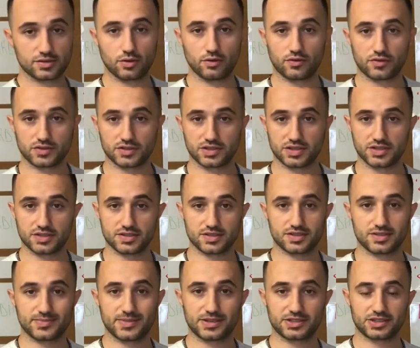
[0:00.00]
overseas,
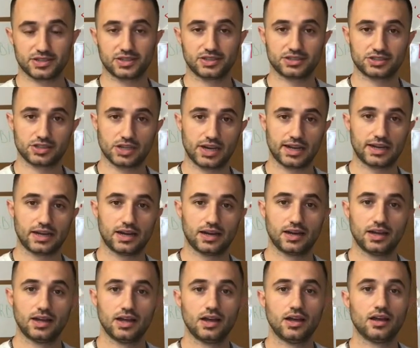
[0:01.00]
especially in China,
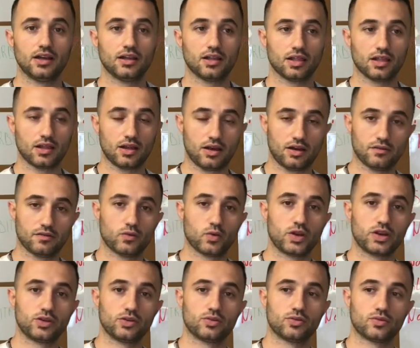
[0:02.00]
love
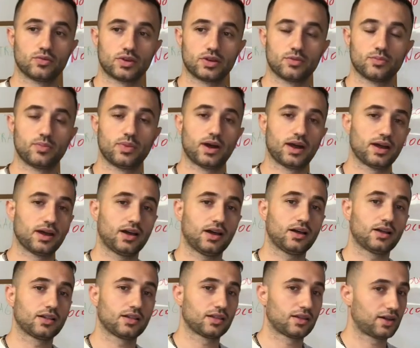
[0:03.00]
when you buy
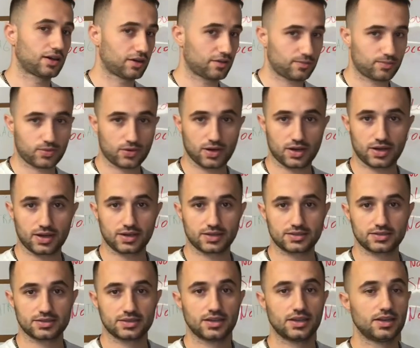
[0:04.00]
a lot of
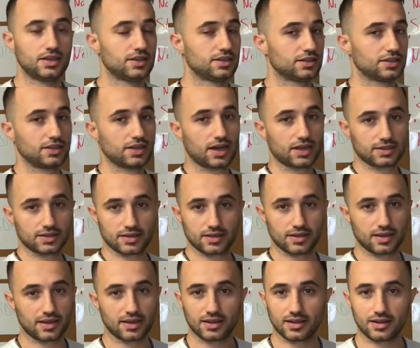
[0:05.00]
products.
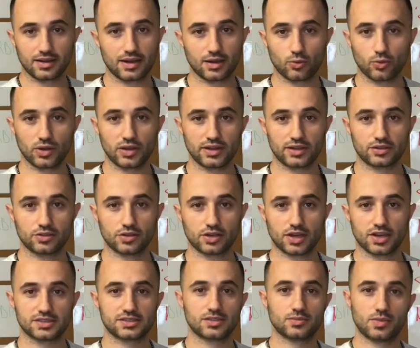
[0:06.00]
They're not willing to
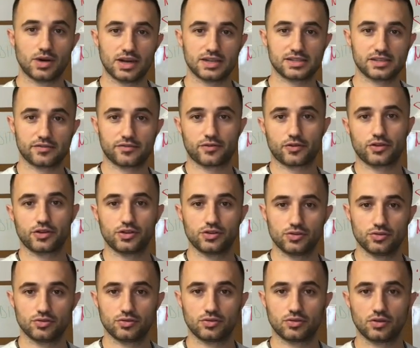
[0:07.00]
customize it for
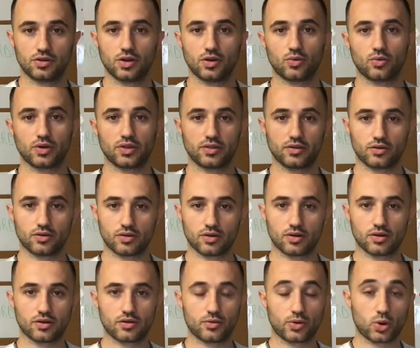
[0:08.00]
you with your
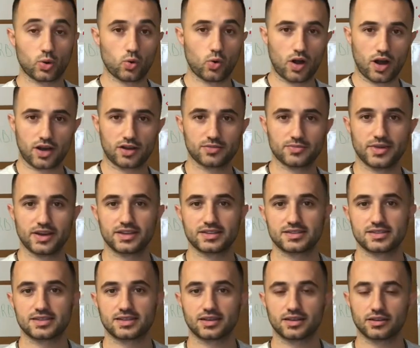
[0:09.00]

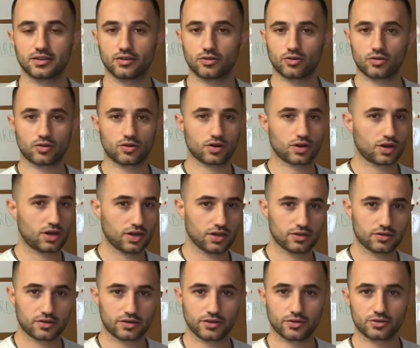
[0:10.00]
requirements, your
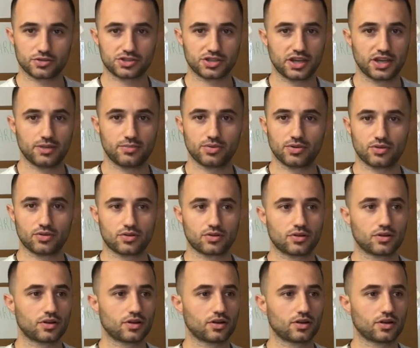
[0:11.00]
color, your shape, your